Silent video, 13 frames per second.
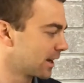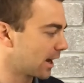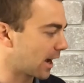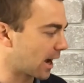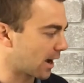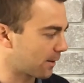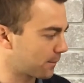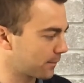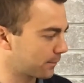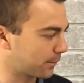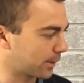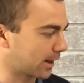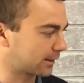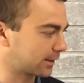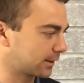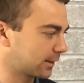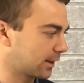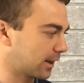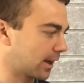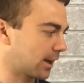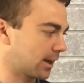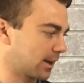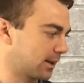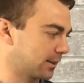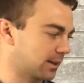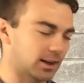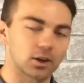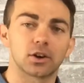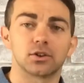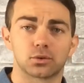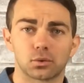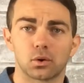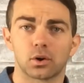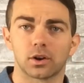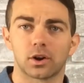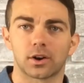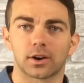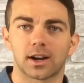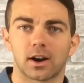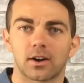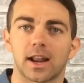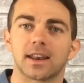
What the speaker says: But they're going to draw a lot of current,